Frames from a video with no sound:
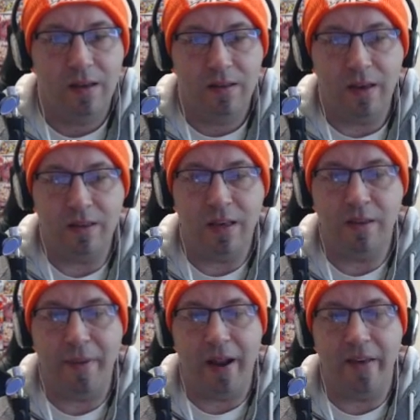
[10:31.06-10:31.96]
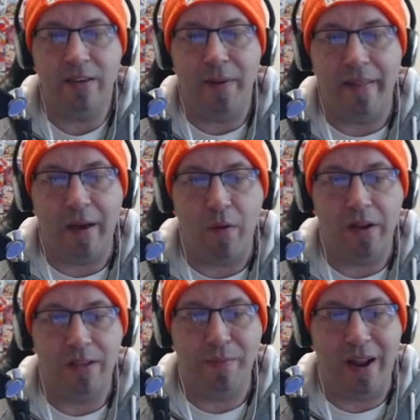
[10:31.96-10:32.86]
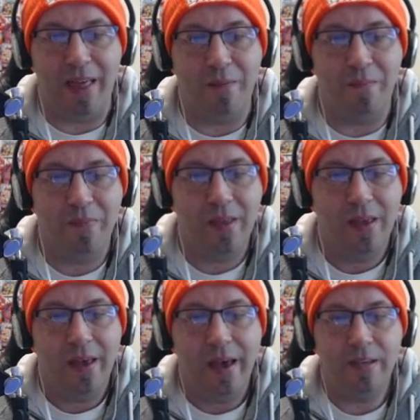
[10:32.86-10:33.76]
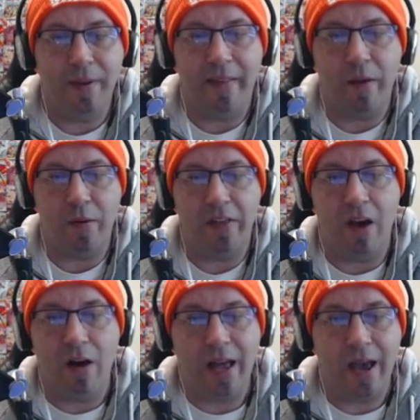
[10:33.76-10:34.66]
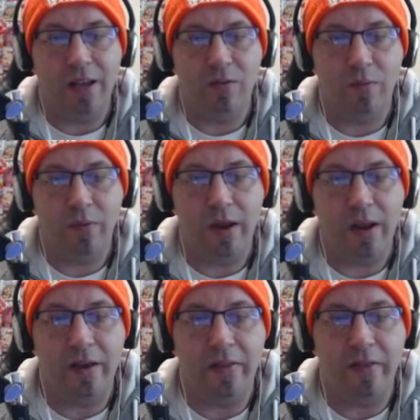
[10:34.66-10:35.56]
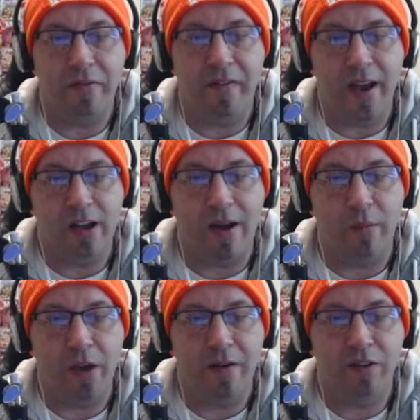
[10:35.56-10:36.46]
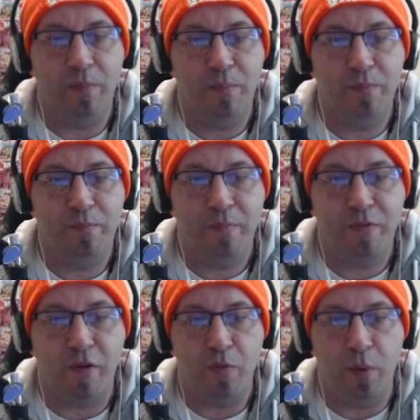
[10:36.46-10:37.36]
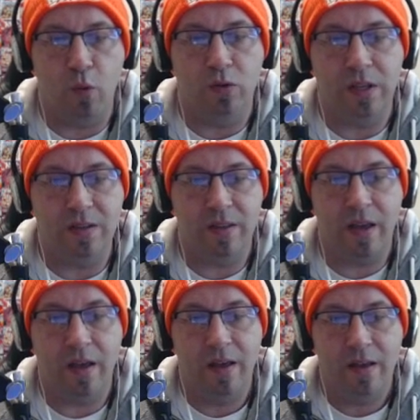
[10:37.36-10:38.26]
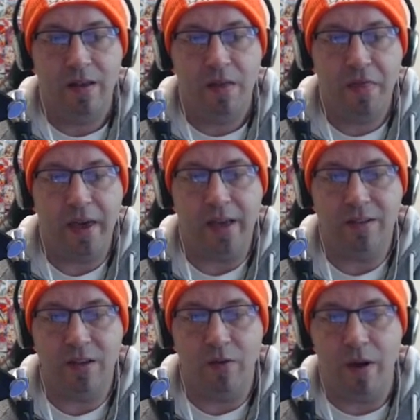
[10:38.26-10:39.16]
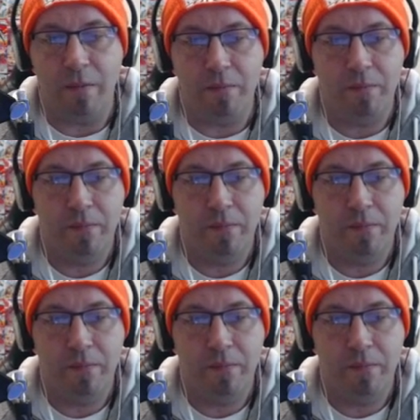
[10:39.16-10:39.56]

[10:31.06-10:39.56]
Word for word: just it's, it's a bit like it's a bit like oh, that one. It's a bit like that, back. It's a bit like that one at the arcade, you know, in, the, in the fairground, where you have to throw the balls into the thing to um